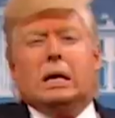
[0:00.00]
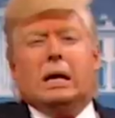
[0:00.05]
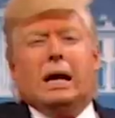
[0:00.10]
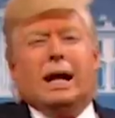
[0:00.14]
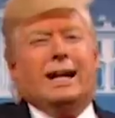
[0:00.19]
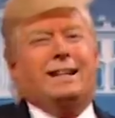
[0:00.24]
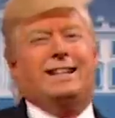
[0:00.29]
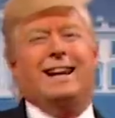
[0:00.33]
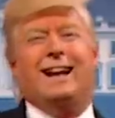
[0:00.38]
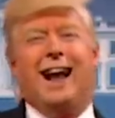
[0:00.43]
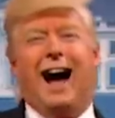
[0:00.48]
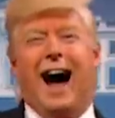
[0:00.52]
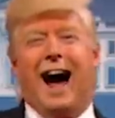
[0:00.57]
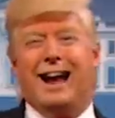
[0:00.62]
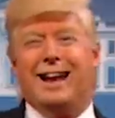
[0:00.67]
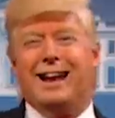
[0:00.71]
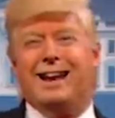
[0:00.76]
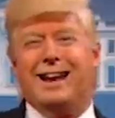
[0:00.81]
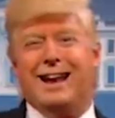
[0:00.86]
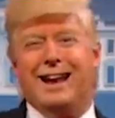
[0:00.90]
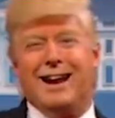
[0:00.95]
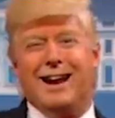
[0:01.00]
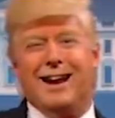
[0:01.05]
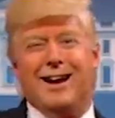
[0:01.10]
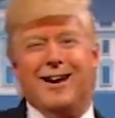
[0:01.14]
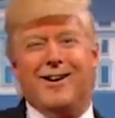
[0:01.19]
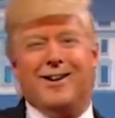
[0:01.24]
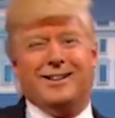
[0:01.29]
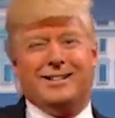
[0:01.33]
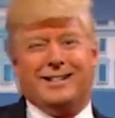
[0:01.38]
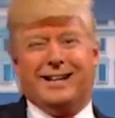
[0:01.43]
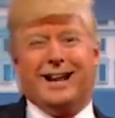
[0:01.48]
Is it hot in here,
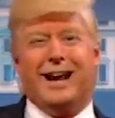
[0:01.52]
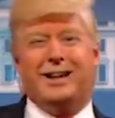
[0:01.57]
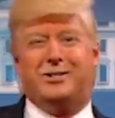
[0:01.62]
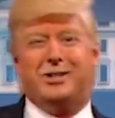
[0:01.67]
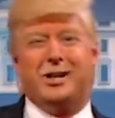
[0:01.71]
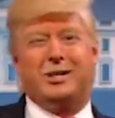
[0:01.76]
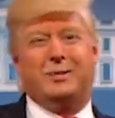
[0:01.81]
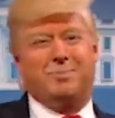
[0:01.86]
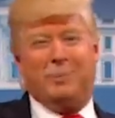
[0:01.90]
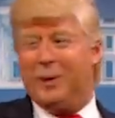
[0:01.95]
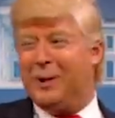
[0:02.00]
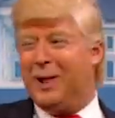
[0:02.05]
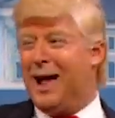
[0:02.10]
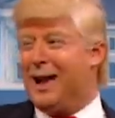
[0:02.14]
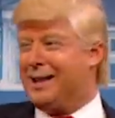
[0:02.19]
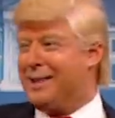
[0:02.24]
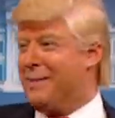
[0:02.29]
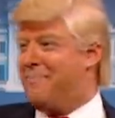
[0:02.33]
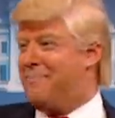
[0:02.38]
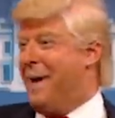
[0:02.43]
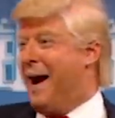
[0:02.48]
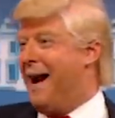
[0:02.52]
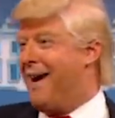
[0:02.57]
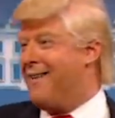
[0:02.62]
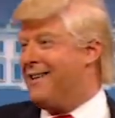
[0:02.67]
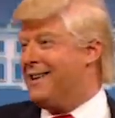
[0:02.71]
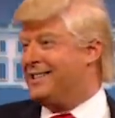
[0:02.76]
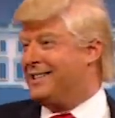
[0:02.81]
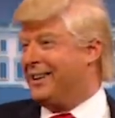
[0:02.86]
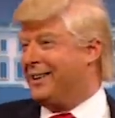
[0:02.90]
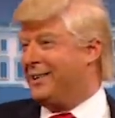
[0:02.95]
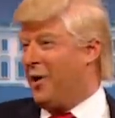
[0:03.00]
or did I just pull out of the
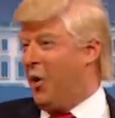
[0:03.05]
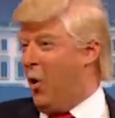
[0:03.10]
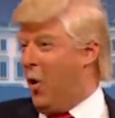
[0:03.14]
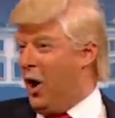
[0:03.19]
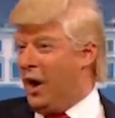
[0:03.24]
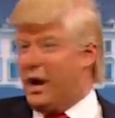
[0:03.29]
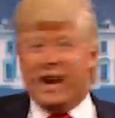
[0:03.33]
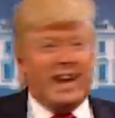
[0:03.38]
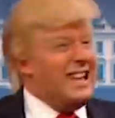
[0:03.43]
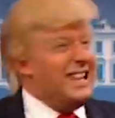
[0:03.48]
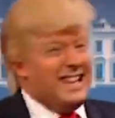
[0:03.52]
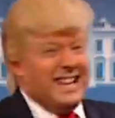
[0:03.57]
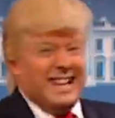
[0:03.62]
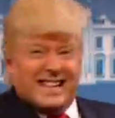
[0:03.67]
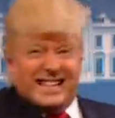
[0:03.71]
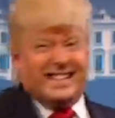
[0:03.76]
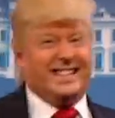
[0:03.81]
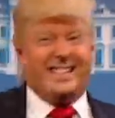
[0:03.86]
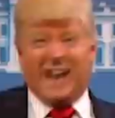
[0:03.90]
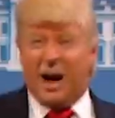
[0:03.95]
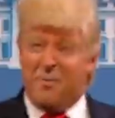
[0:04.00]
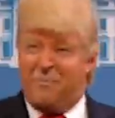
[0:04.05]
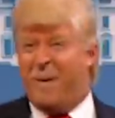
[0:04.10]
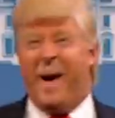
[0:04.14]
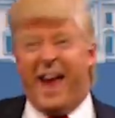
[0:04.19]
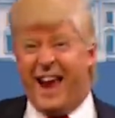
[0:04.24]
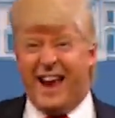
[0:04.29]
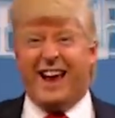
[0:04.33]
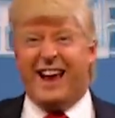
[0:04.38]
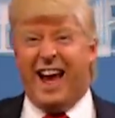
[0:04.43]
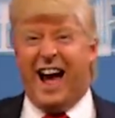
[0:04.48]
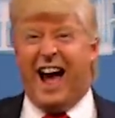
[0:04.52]
Paris Accord?
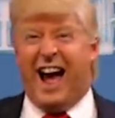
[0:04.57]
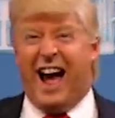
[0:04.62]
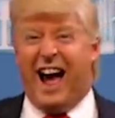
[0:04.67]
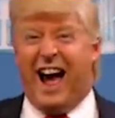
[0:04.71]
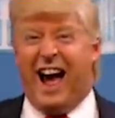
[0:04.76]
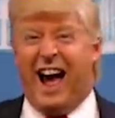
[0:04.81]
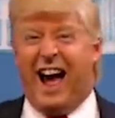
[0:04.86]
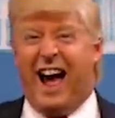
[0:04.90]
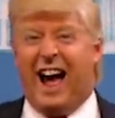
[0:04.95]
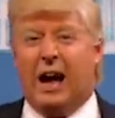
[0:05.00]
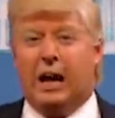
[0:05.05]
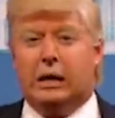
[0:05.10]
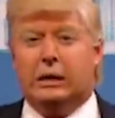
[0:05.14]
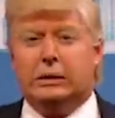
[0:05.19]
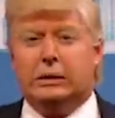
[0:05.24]
Zabinga!